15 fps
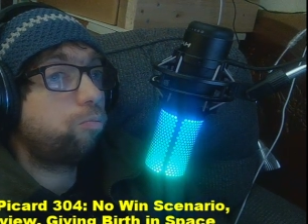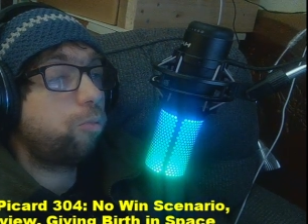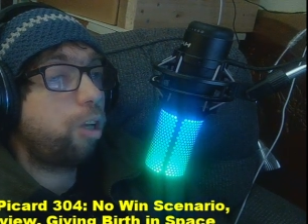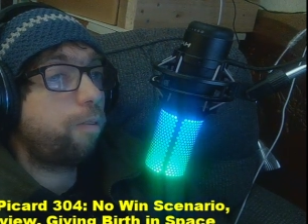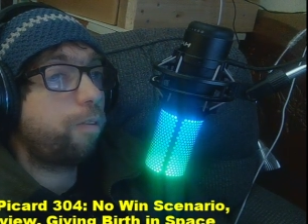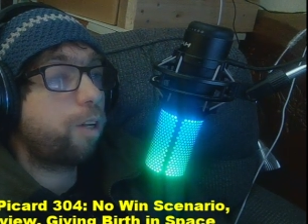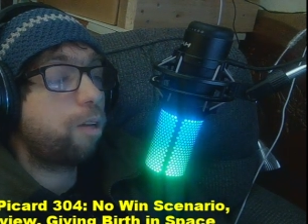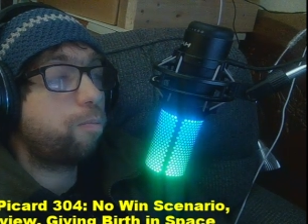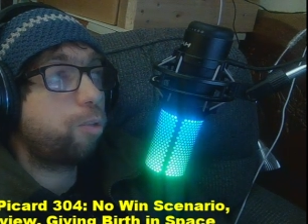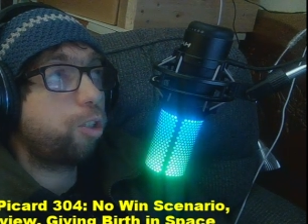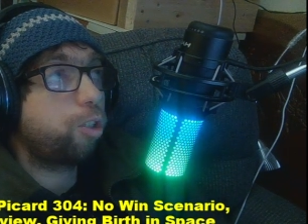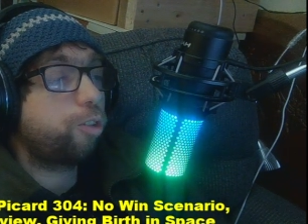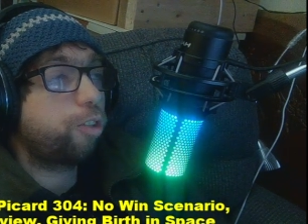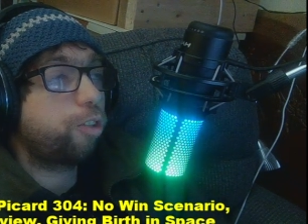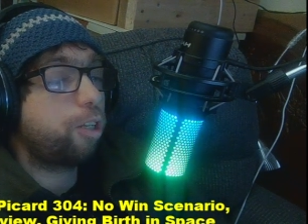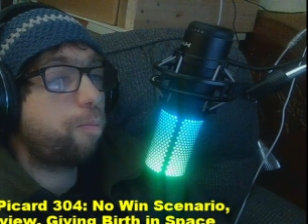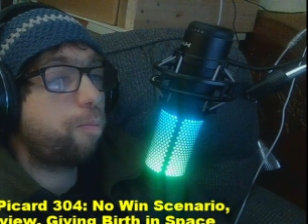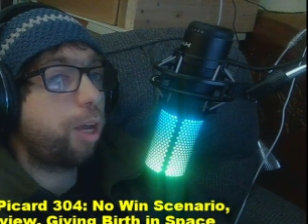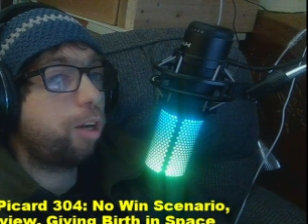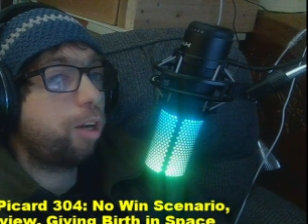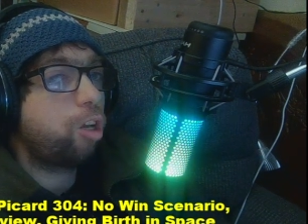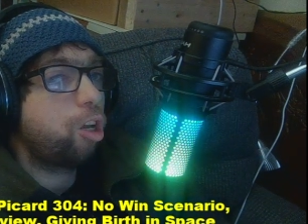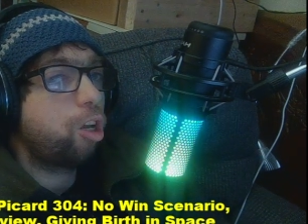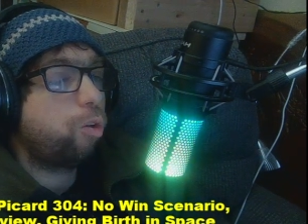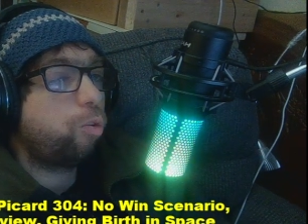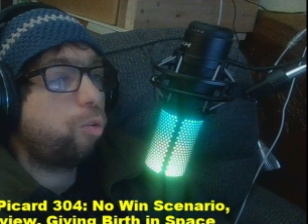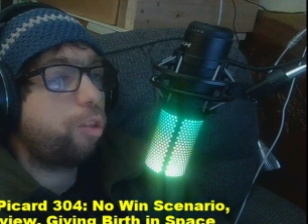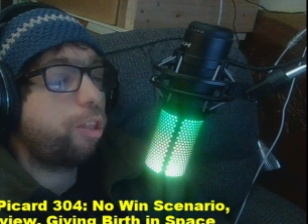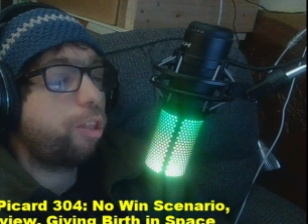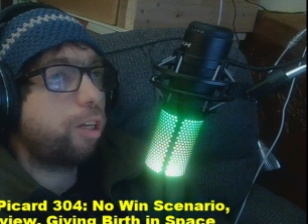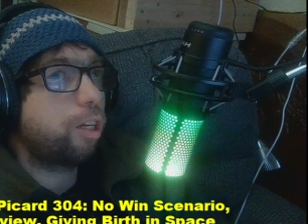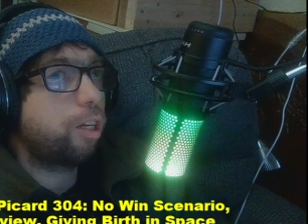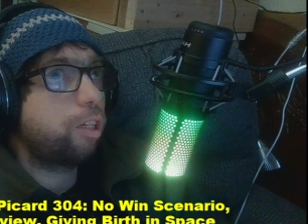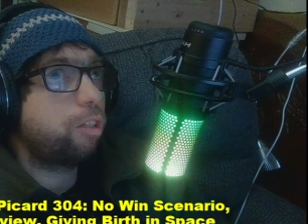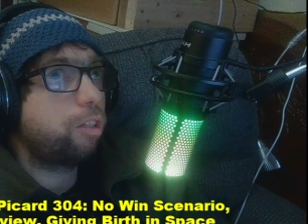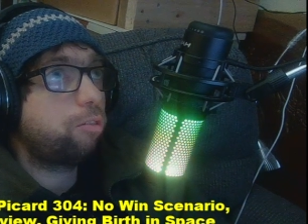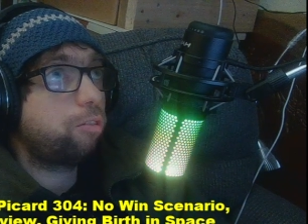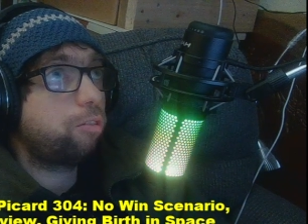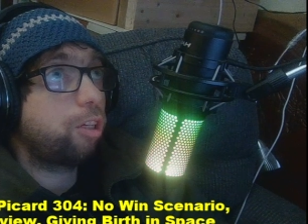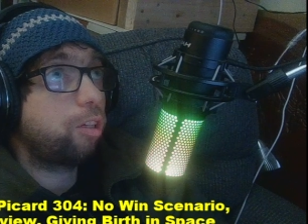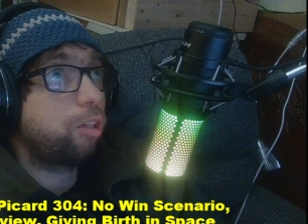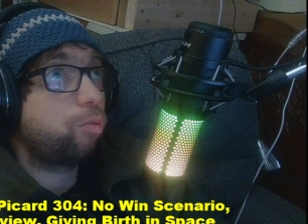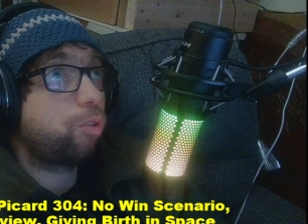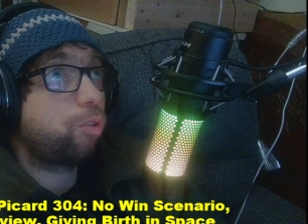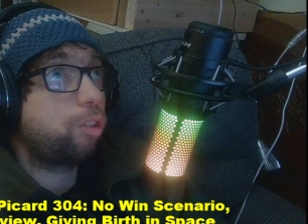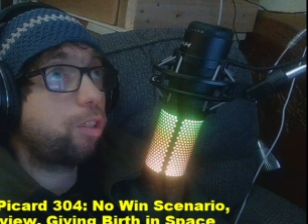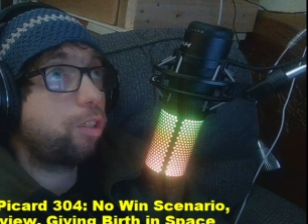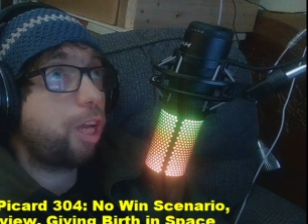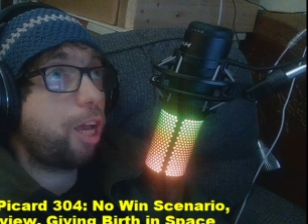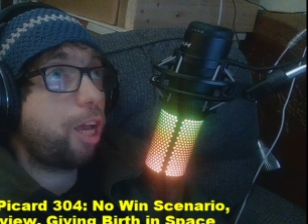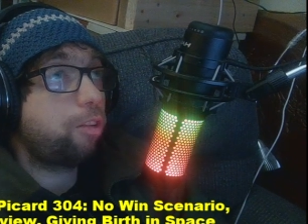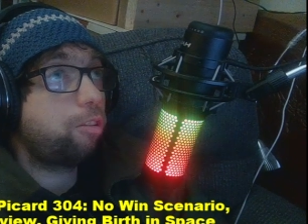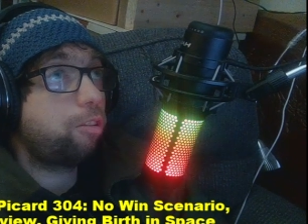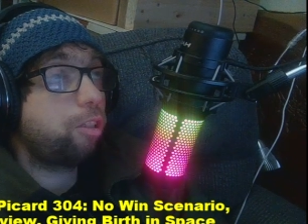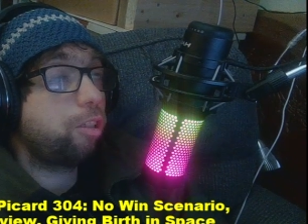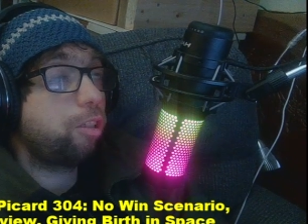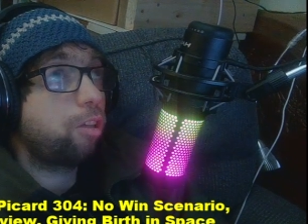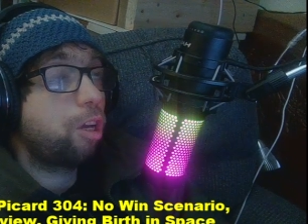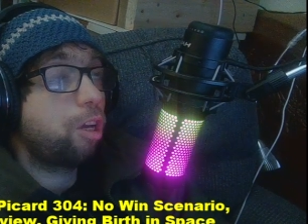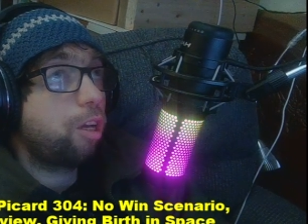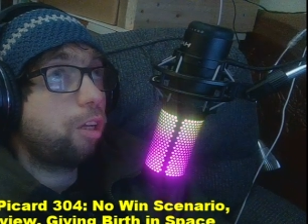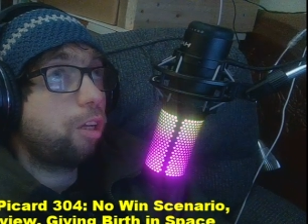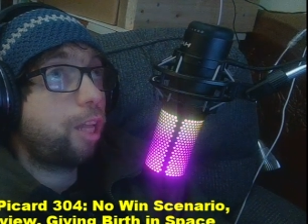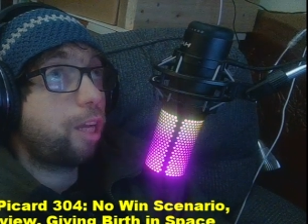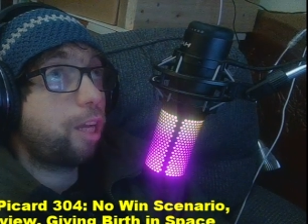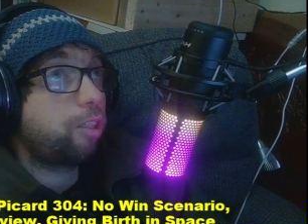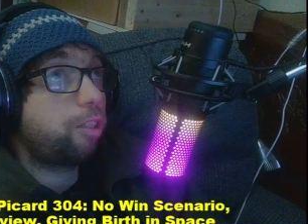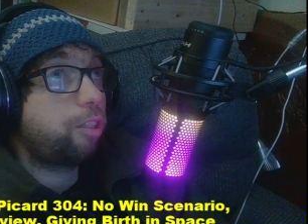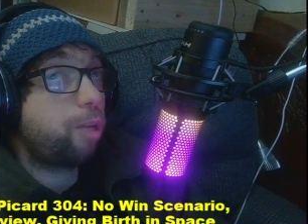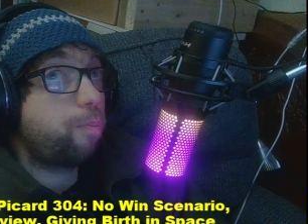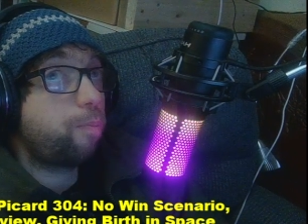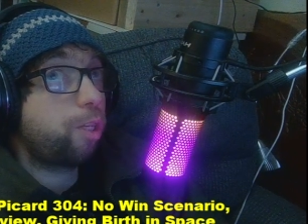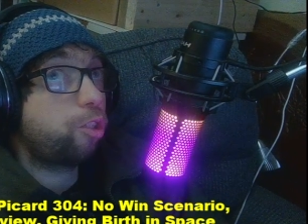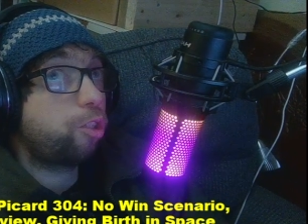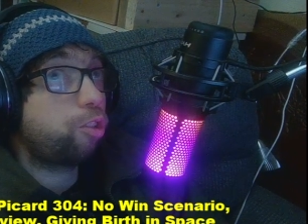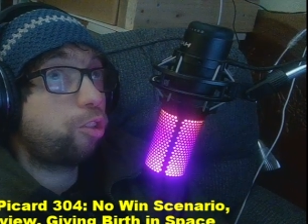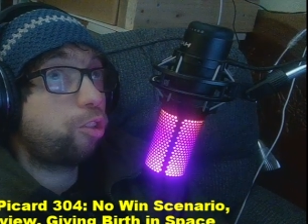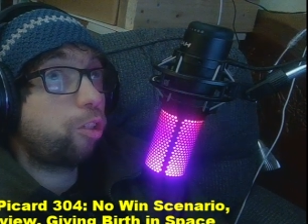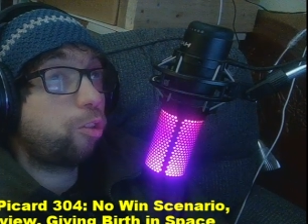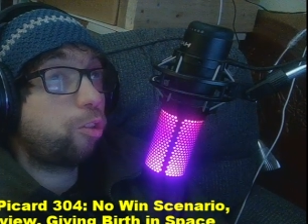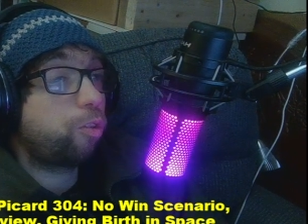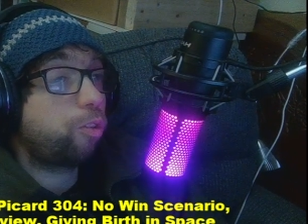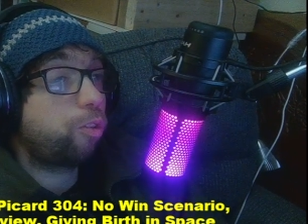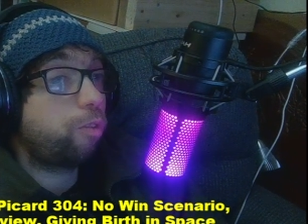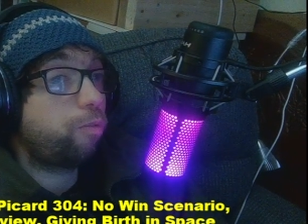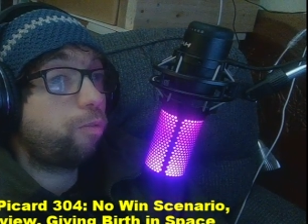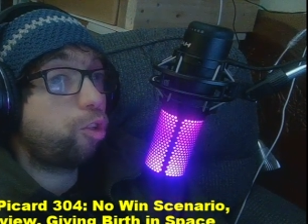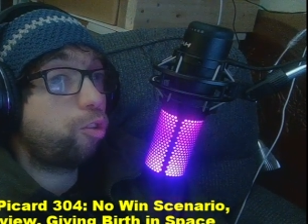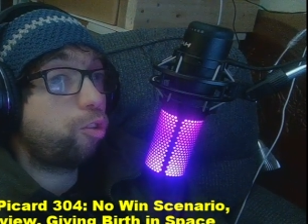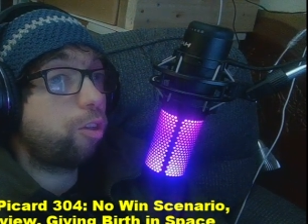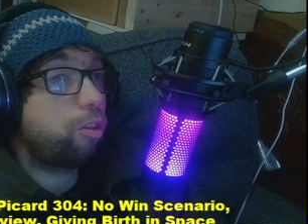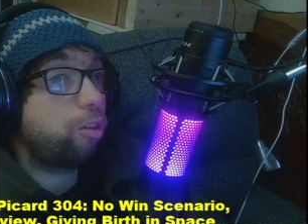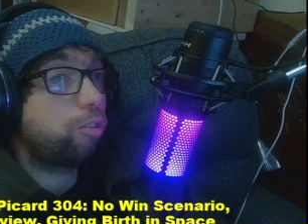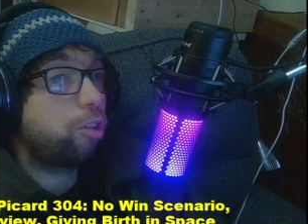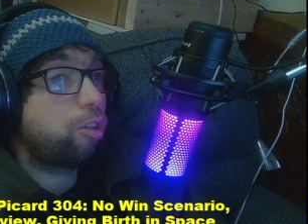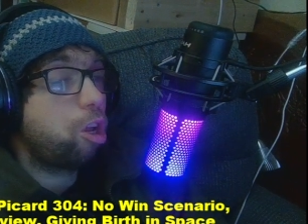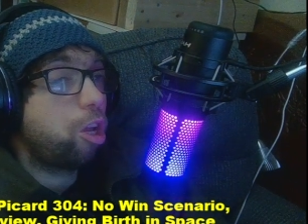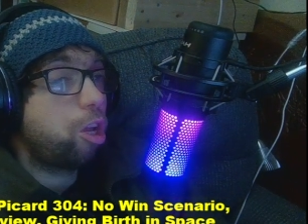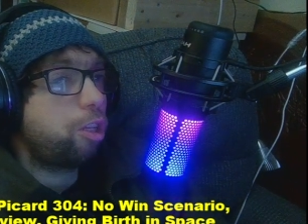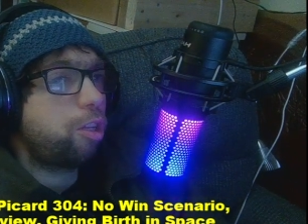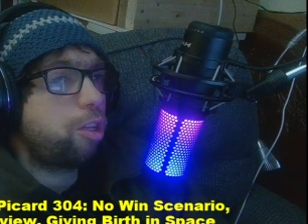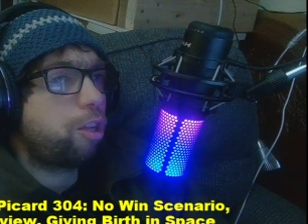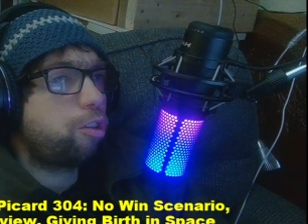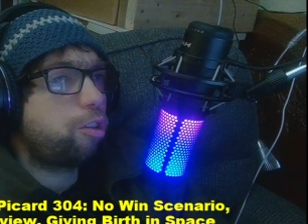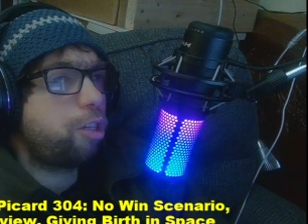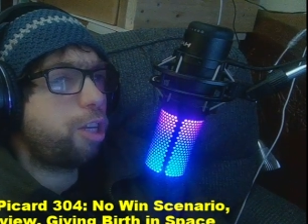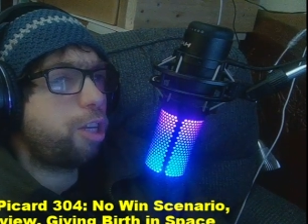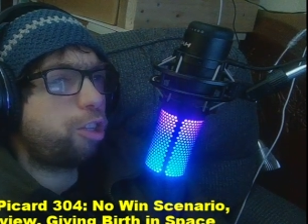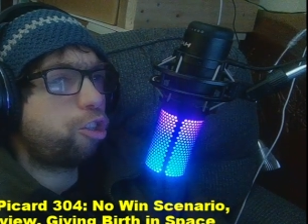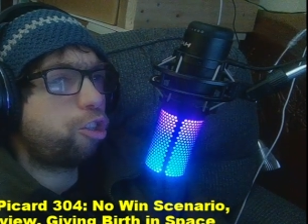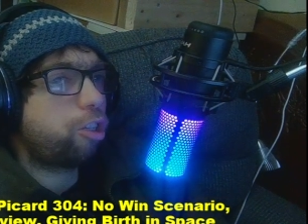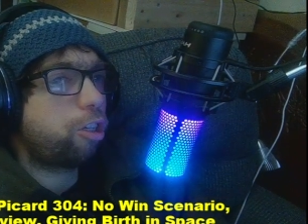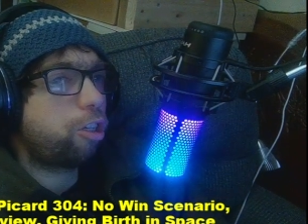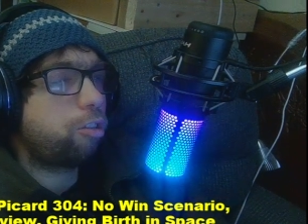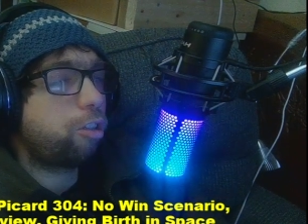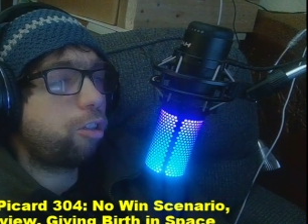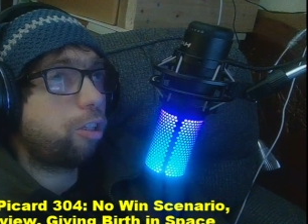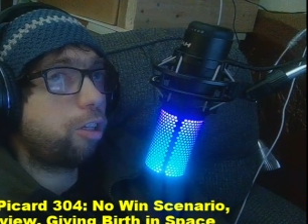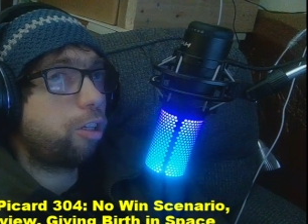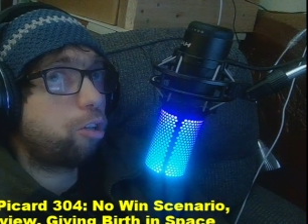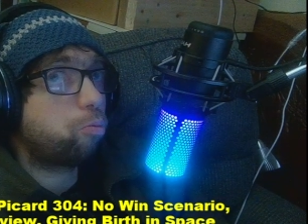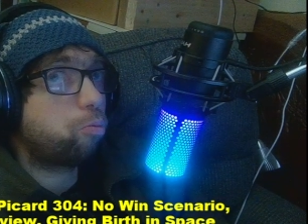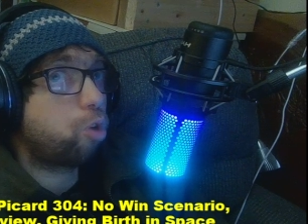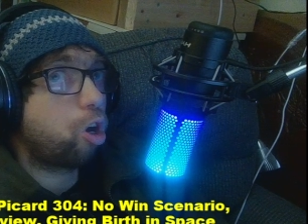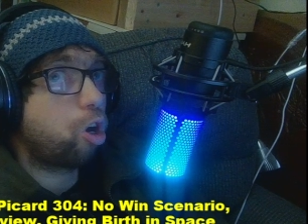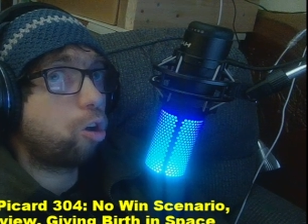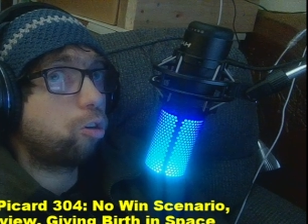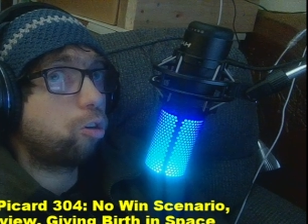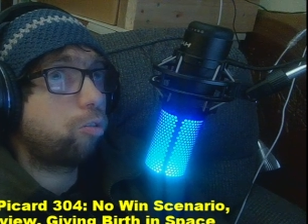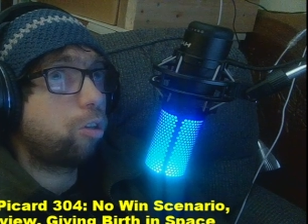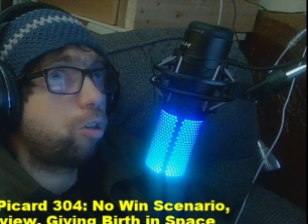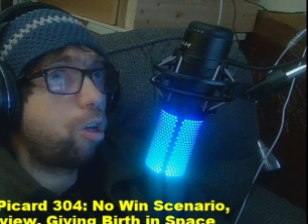Every episode is getting better. Only thing I didn't like was the editing. Last 10 minutes or so, there's a few things. Not necessarily like wrong,